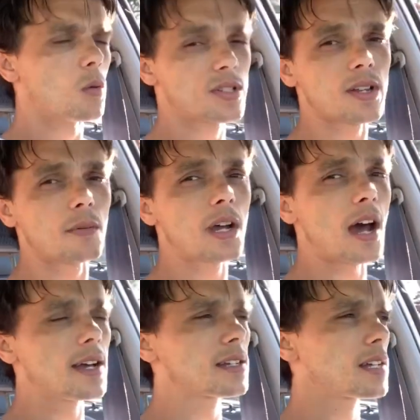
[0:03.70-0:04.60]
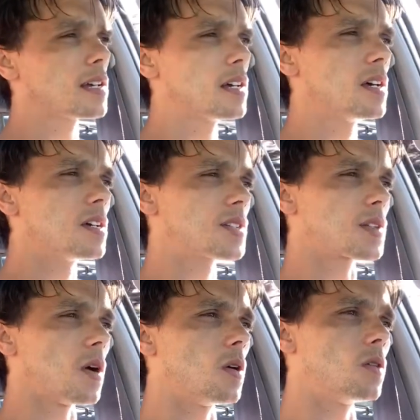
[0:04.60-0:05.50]
What's up, guys?
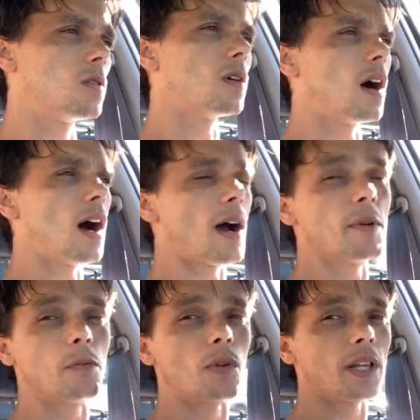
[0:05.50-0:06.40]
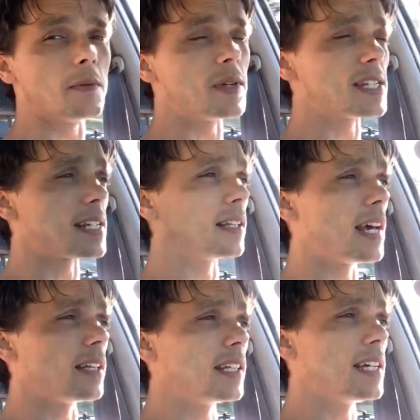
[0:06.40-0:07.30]
So, I've been really busy
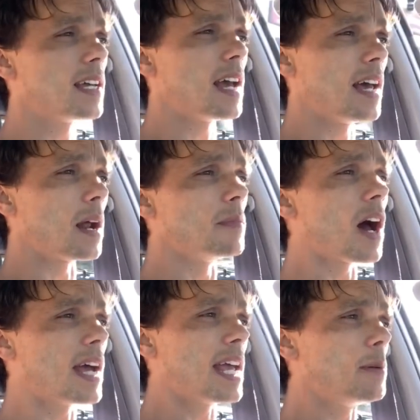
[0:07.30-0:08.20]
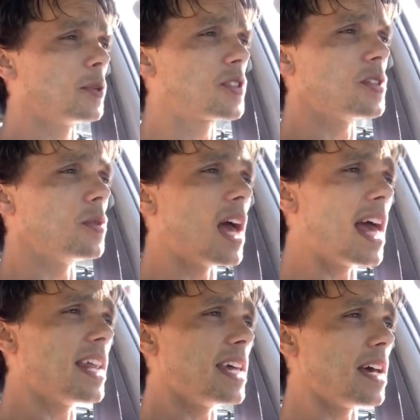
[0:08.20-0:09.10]
lately and I'm not able to
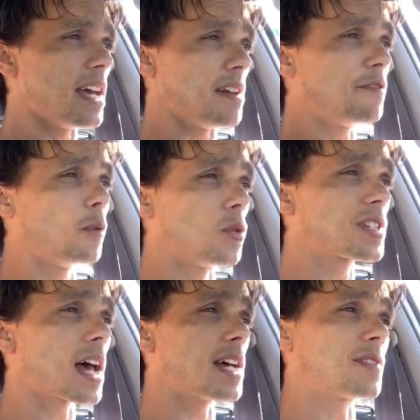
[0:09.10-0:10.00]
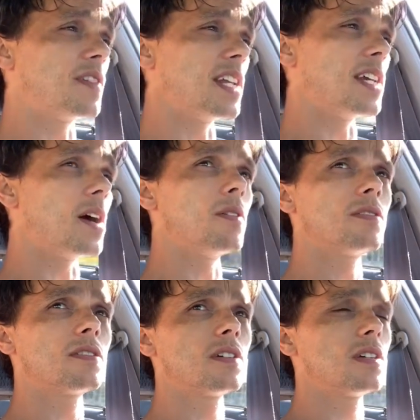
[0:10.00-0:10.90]
edit a full size video.
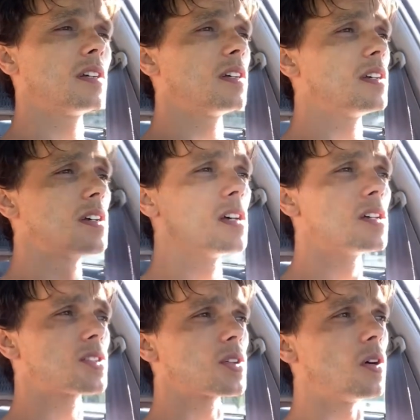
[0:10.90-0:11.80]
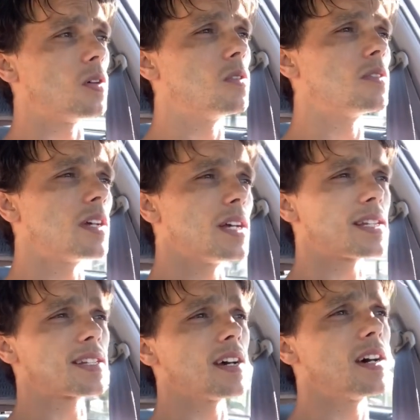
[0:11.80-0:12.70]
So,
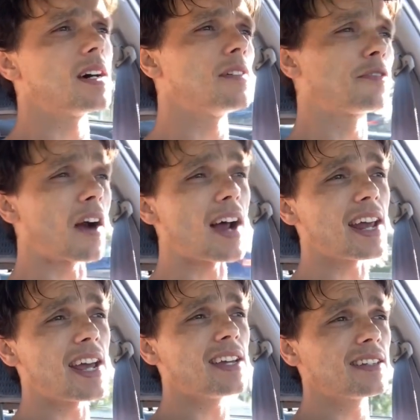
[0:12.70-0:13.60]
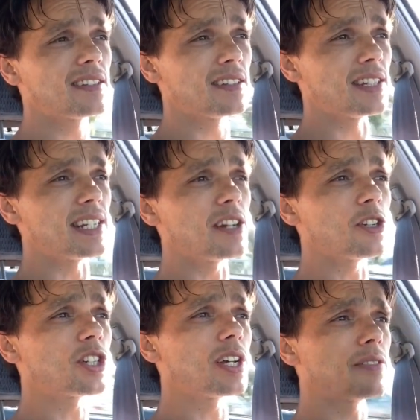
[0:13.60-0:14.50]
it's uh, Friday, the dinner
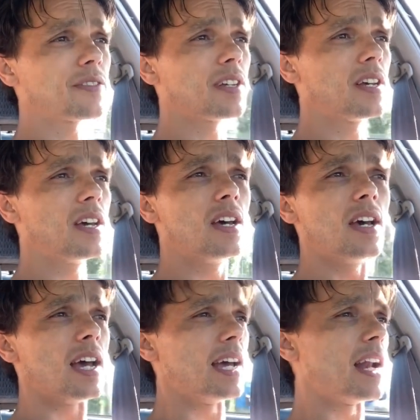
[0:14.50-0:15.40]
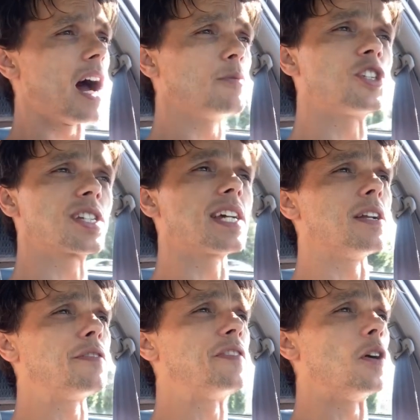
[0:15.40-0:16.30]
shift, and I'm just
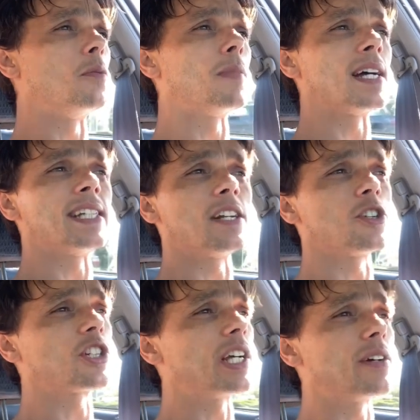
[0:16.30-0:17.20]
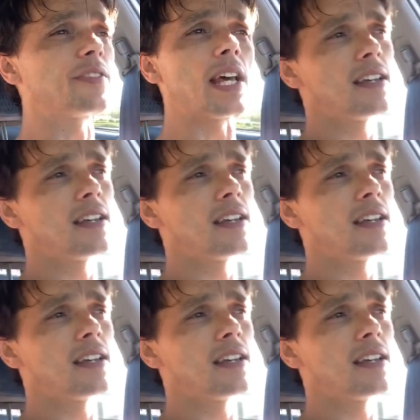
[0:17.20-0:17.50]
gonna film my dinner shift